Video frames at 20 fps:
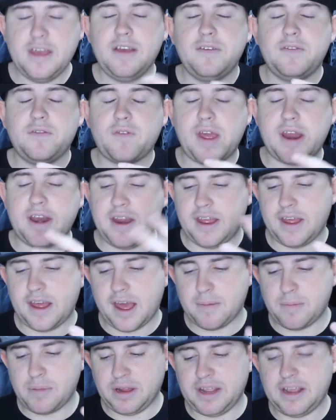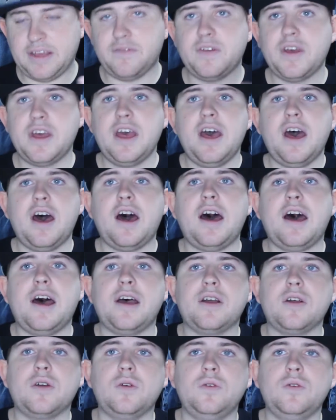Fred, I believe,
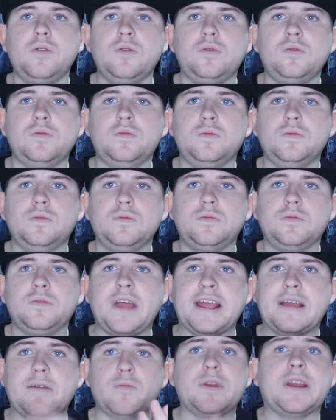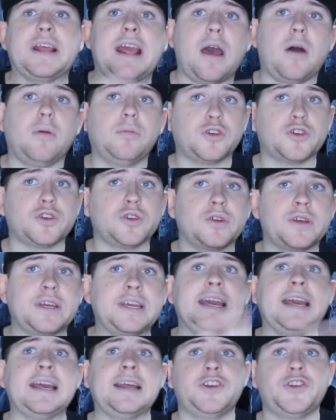who really helped her
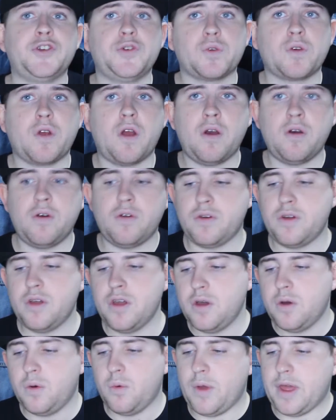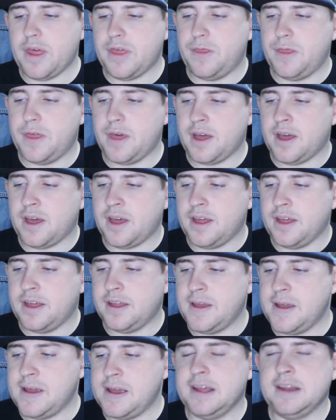get into her own with
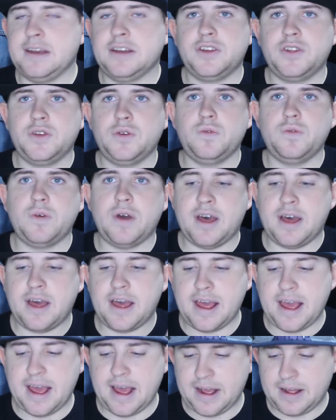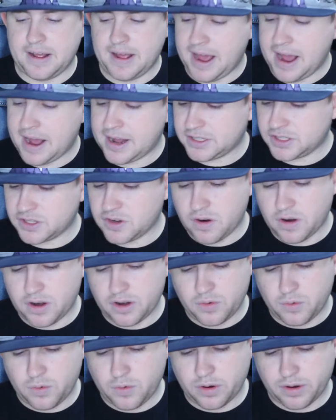into
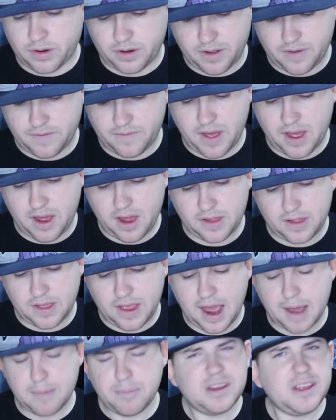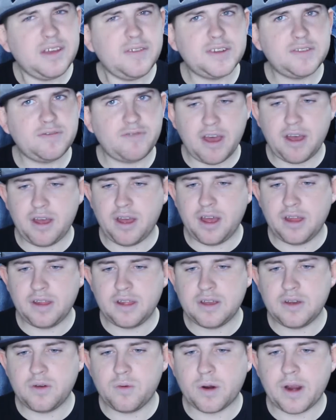Asgard or Valhalla. I believe it's
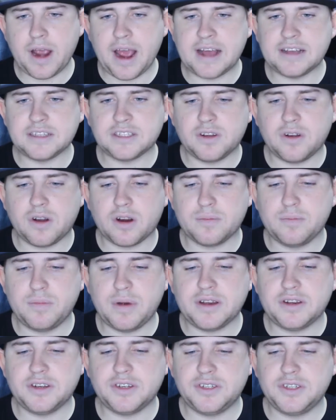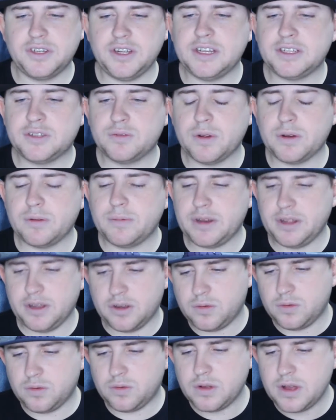Valhalla or Asgard, but it's really, really
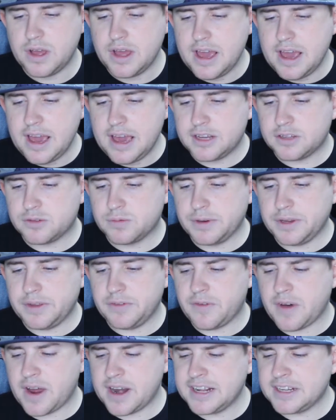cool, and it's really fun.